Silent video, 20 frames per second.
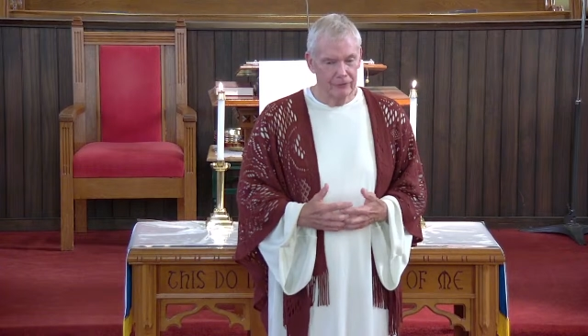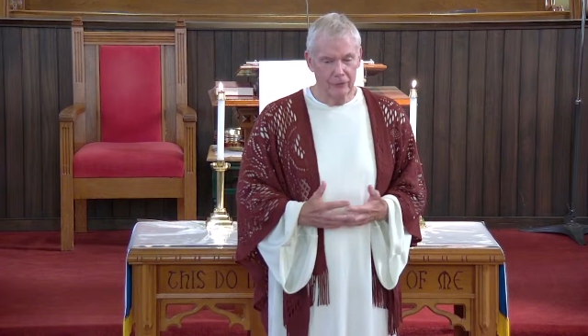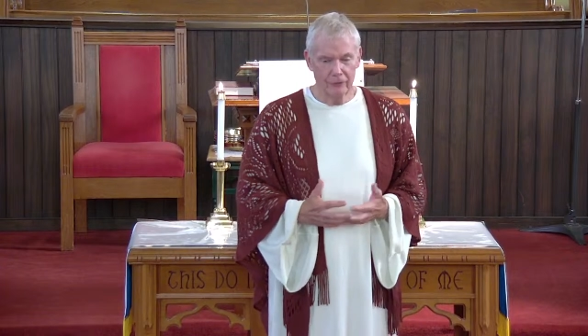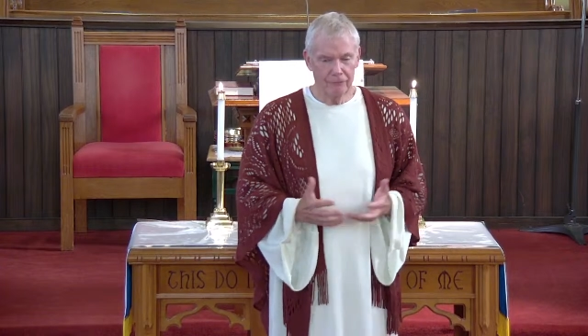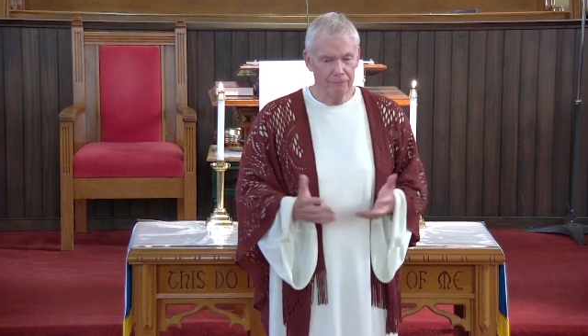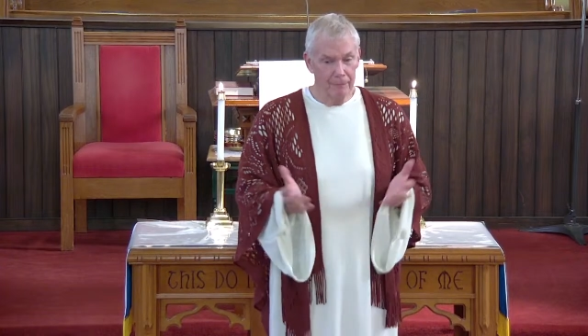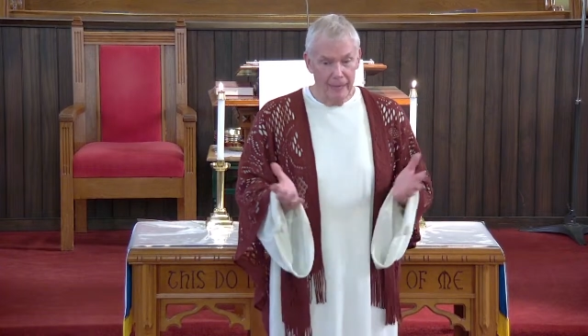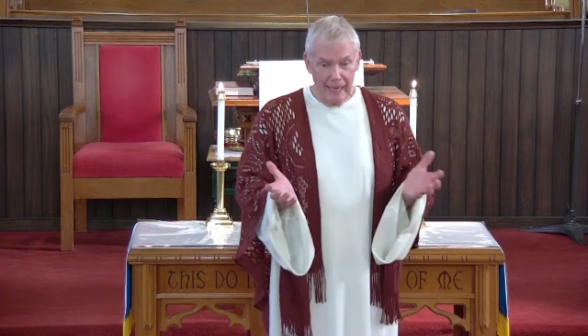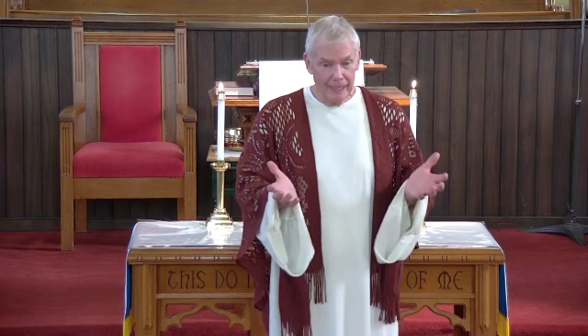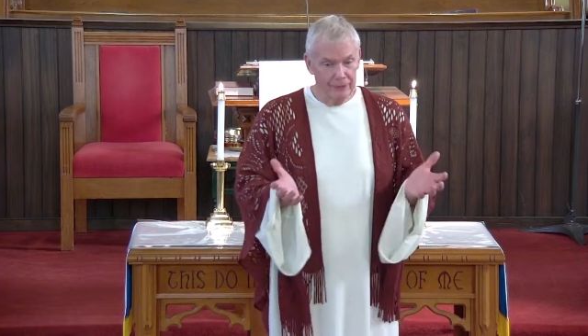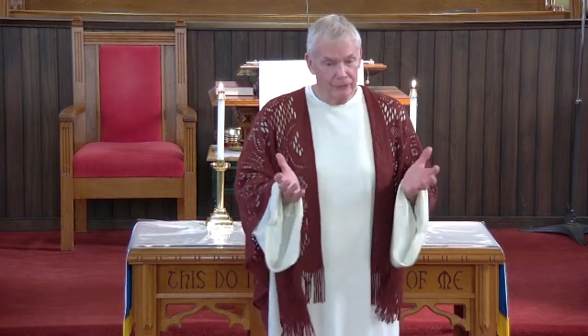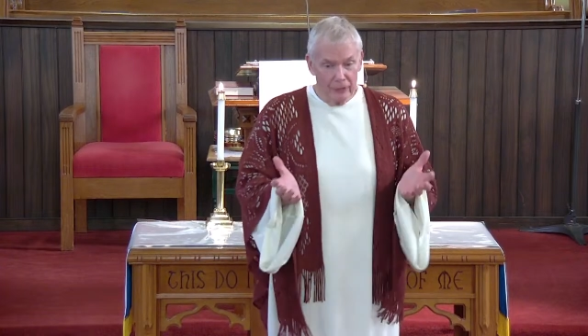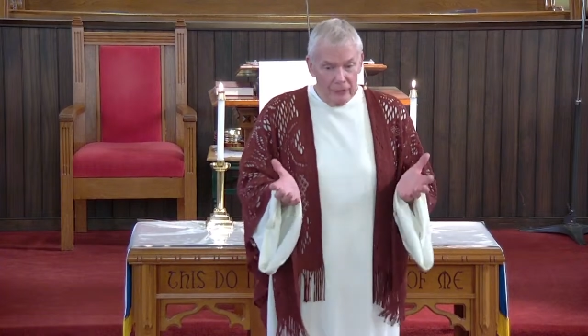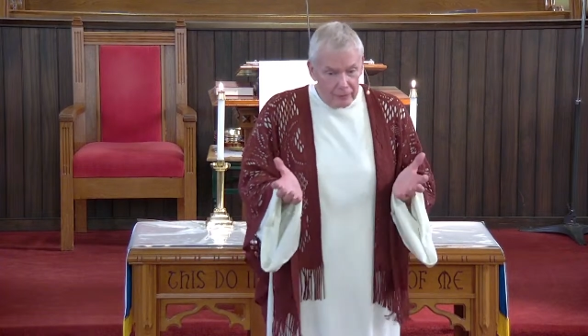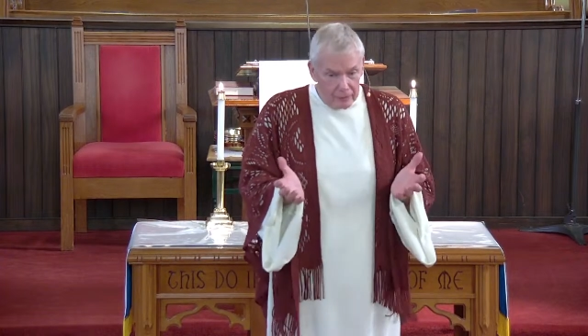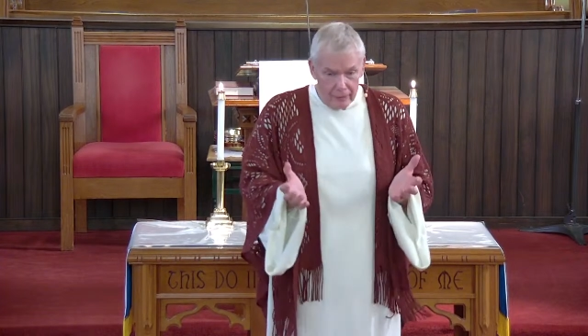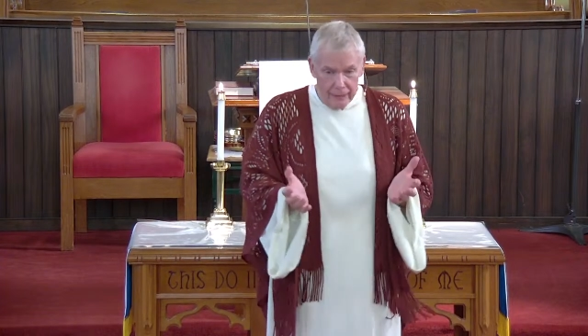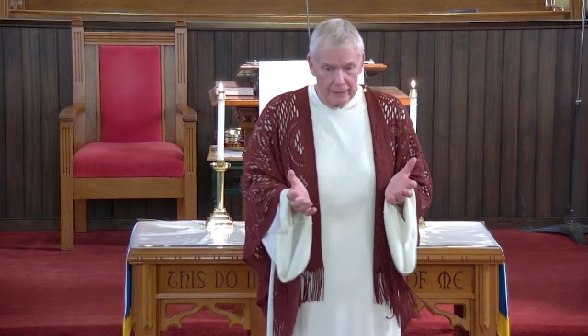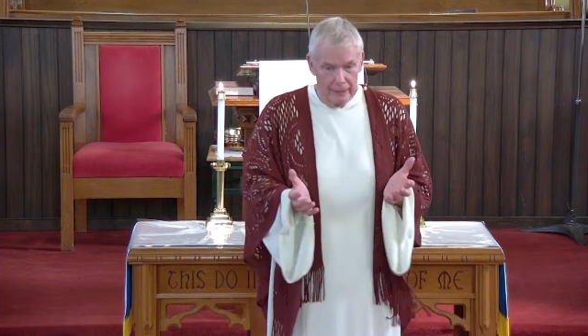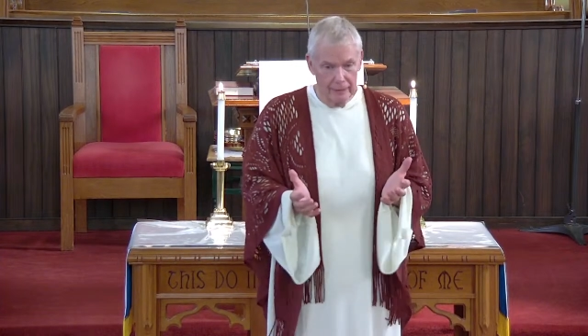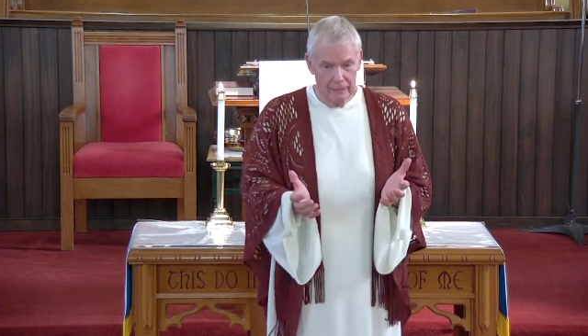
if magically,